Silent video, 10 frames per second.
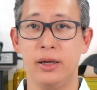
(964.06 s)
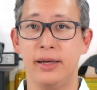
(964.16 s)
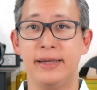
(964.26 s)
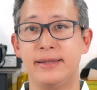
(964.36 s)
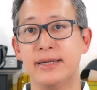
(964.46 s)

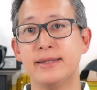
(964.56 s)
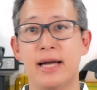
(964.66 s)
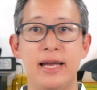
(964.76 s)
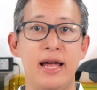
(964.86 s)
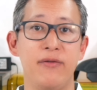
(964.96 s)
it does
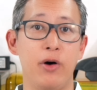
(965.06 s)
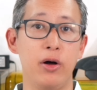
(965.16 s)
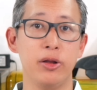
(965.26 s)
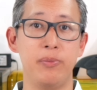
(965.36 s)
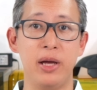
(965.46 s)
not have
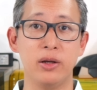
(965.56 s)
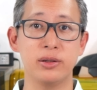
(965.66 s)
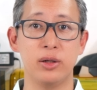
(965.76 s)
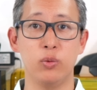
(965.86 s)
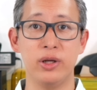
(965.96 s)
all the
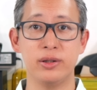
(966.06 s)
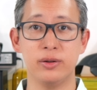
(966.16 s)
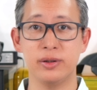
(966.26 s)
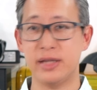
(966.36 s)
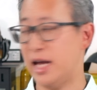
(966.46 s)
bells and
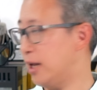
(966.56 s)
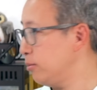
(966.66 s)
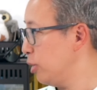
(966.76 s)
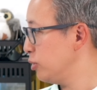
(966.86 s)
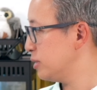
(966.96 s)
whistles that
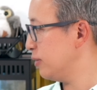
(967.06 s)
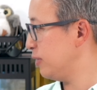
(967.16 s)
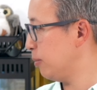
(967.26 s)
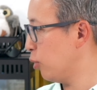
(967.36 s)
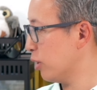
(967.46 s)
most of
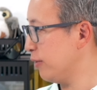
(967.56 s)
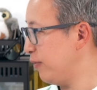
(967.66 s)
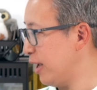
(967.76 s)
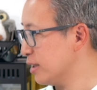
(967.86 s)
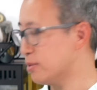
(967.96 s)
the more
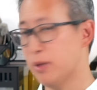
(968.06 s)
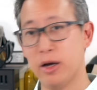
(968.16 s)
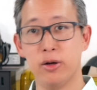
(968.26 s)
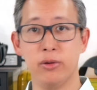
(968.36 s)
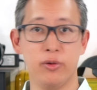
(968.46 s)
advanced
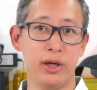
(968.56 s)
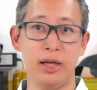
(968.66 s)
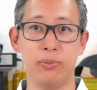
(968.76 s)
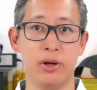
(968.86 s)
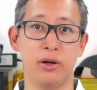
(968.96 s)
modern
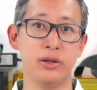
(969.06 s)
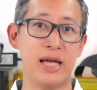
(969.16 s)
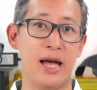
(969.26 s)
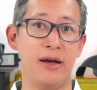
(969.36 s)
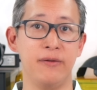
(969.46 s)
3D printers
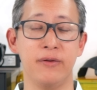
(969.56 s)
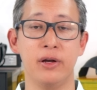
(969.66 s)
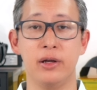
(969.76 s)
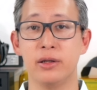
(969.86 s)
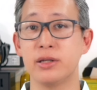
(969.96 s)
have,
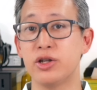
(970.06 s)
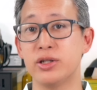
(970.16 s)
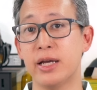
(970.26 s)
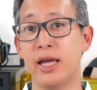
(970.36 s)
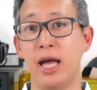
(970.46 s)
such
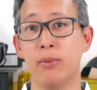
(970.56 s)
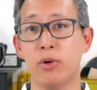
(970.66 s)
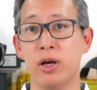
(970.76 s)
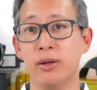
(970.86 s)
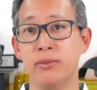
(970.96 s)
as a
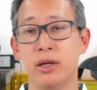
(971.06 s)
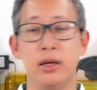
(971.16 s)
camera,